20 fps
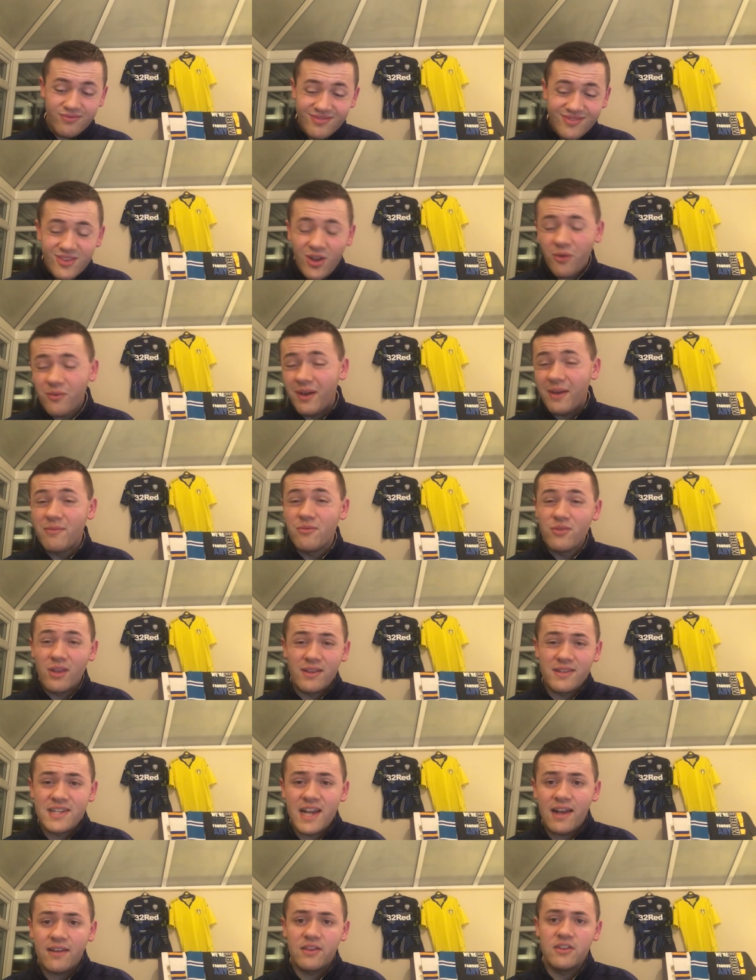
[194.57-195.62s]
not let him
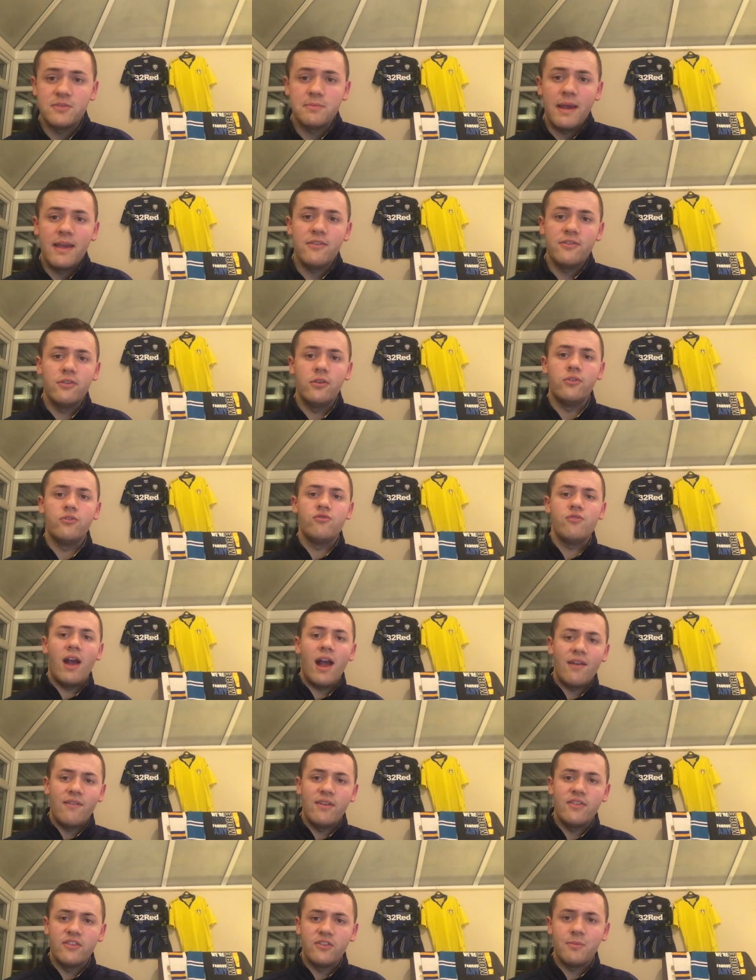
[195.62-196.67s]
attack the space or
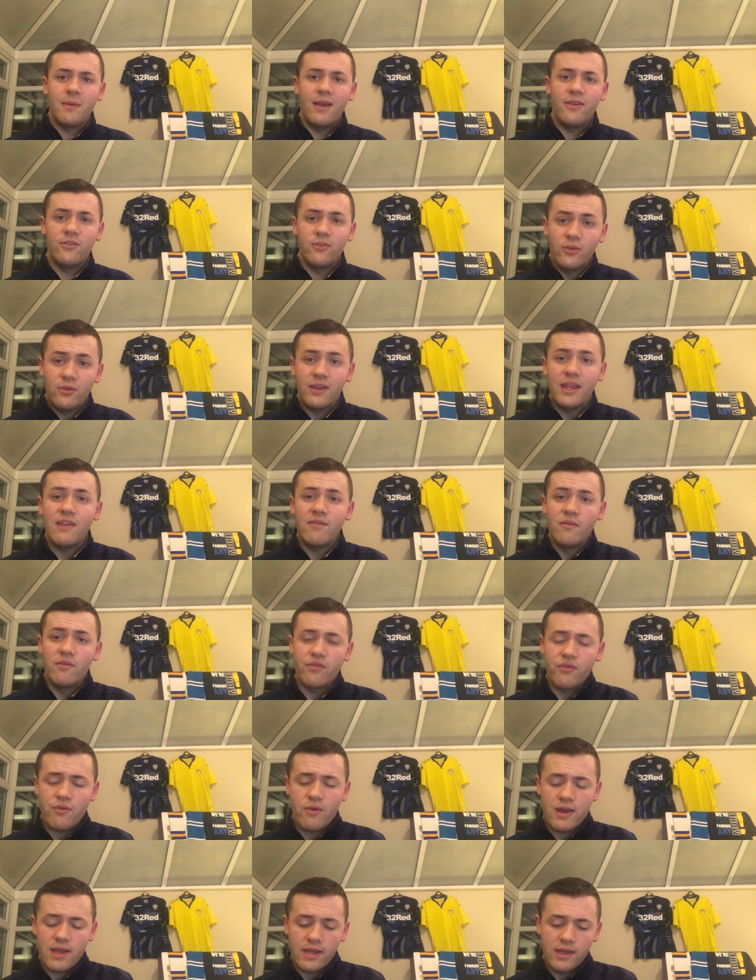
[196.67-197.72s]
drive into space or leave him
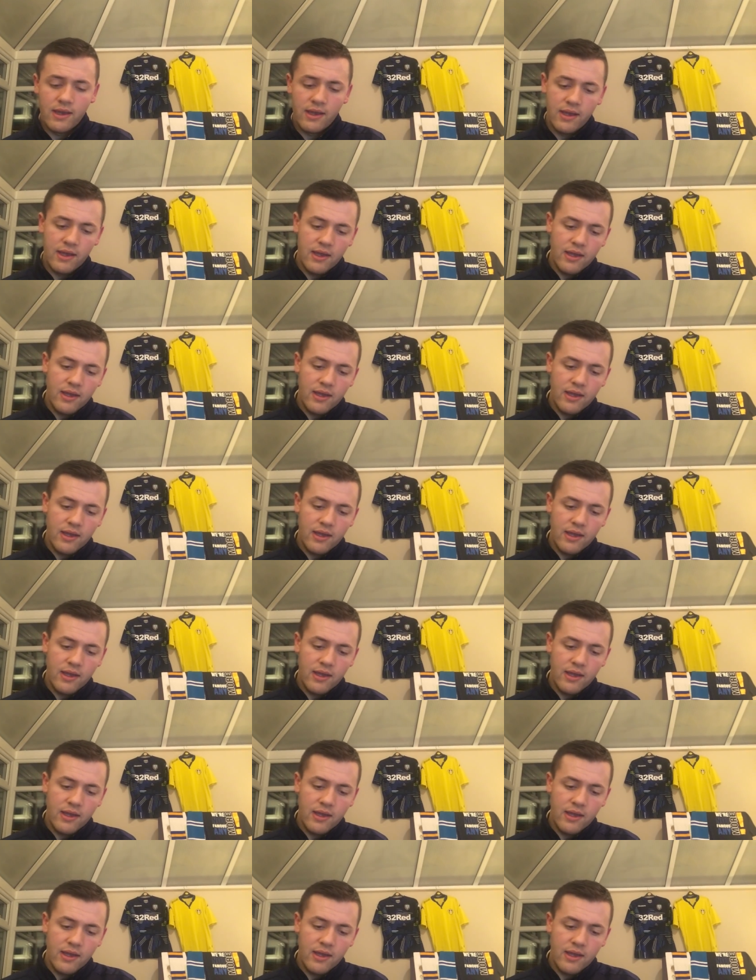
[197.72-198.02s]
free.